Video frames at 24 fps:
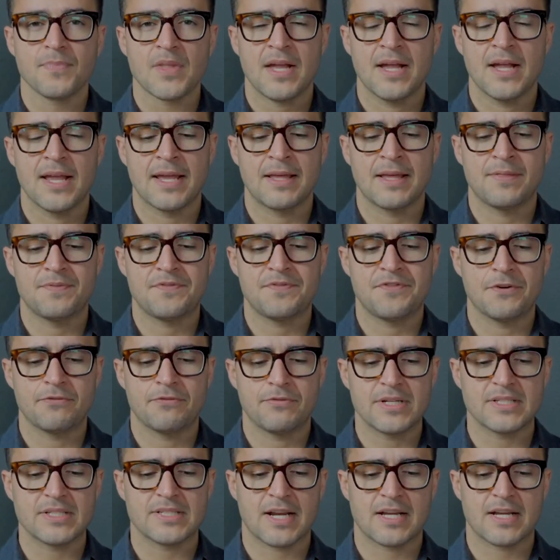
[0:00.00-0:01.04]
And the
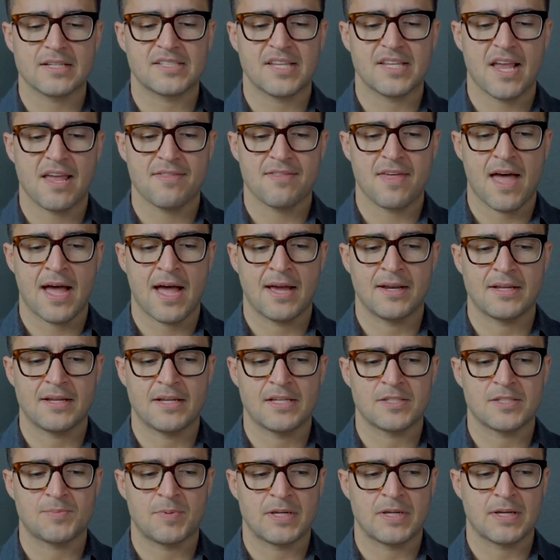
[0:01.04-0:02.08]
reason I say that
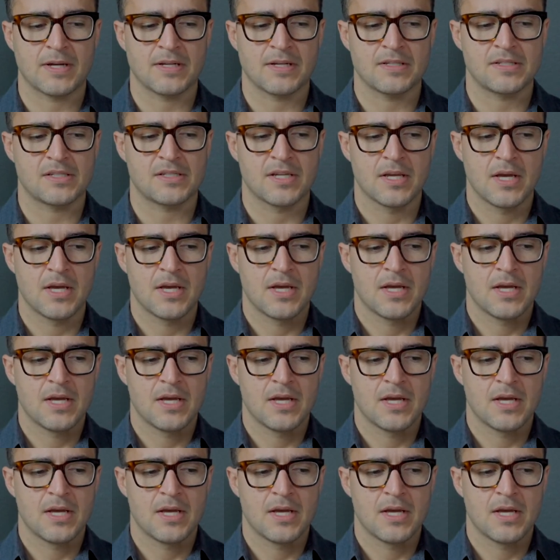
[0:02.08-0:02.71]
is because